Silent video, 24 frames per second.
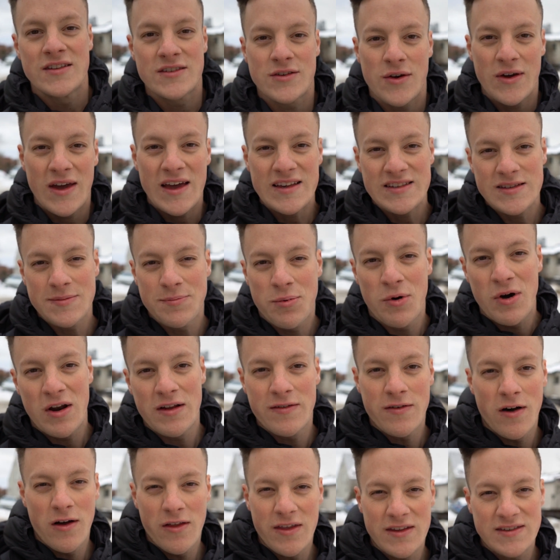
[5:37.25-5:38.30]
So I guess the point
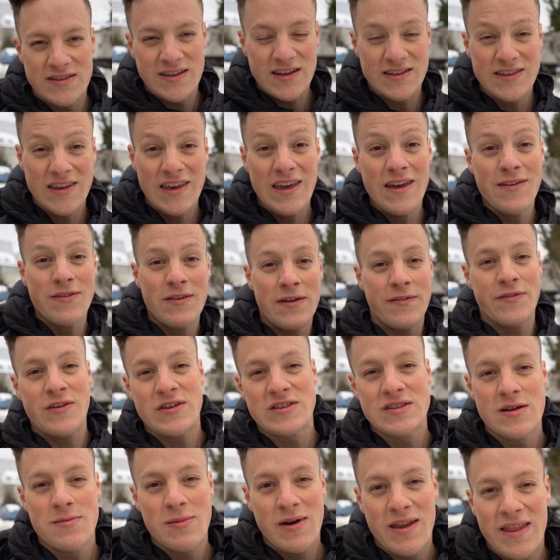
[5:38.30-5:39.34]
of all this is, even if you're
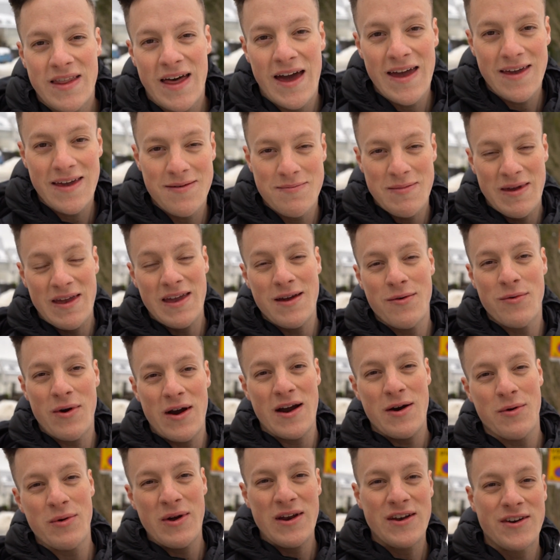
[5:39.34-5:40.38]
somebody like me
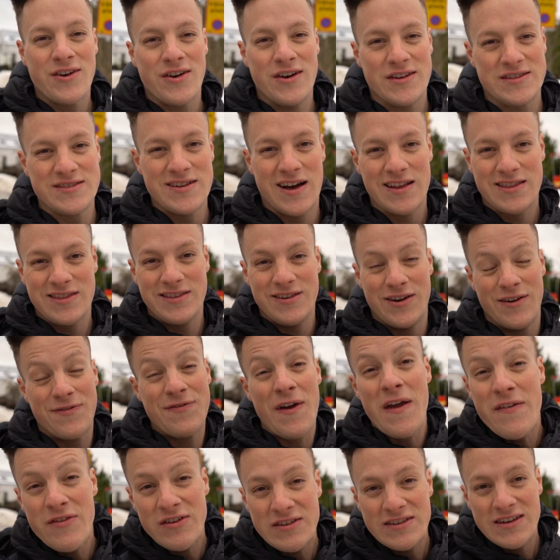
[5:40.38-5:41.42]
where winter is not your
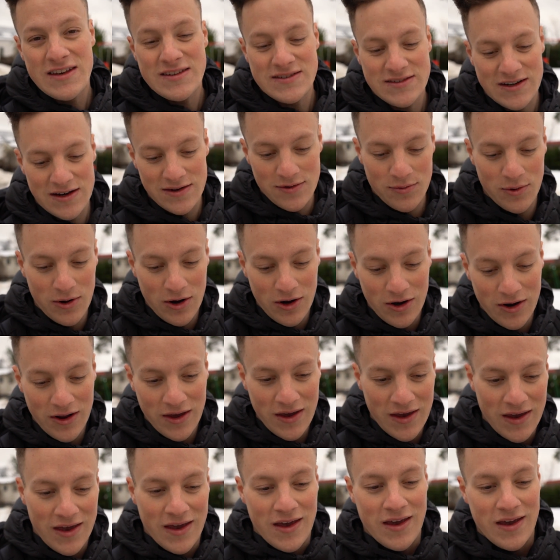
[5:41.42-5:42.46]
favorite season in the world,
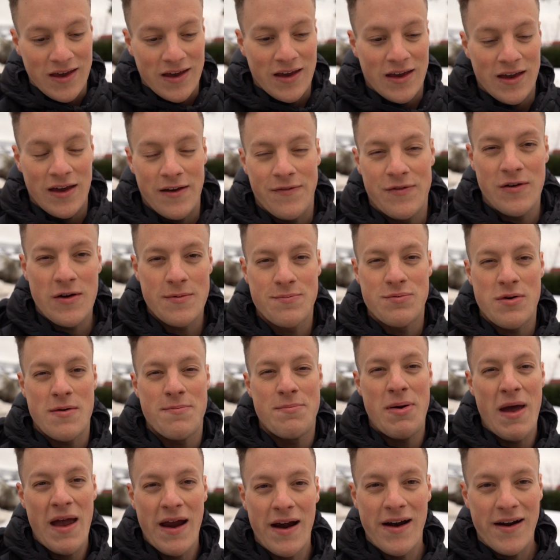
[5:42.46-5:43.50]
if you're
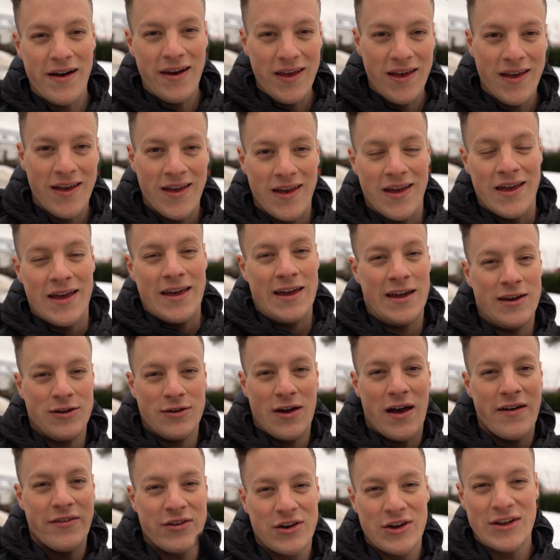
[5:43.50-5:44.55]
prepared and you
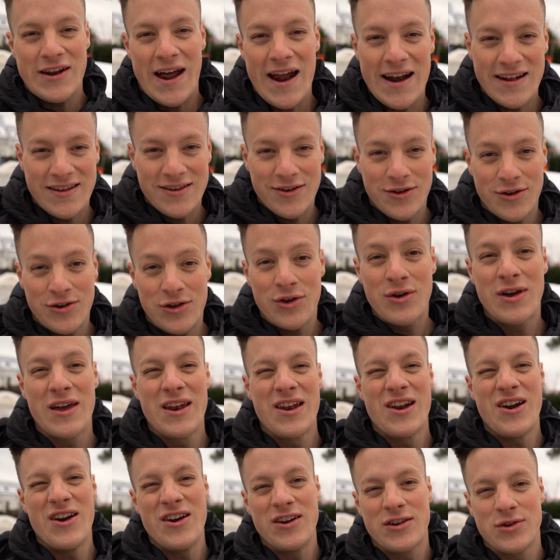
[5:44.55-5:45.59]
have a good attitude, you can
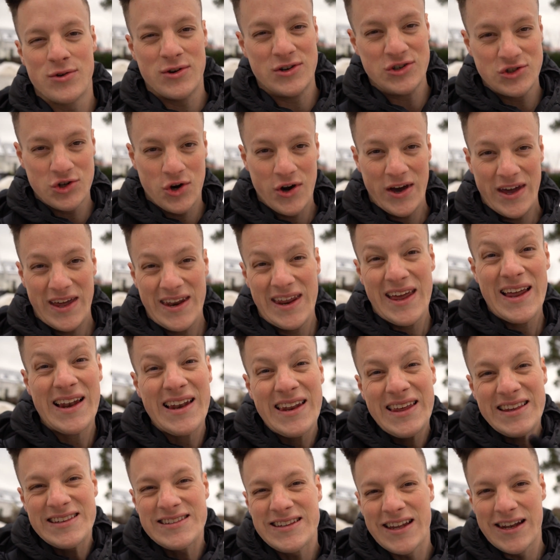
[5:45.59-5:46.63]
learn to enjoy it at
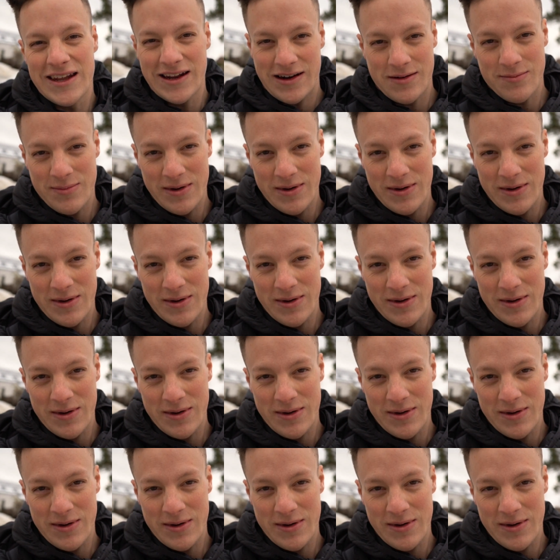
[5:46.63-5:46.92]
least a little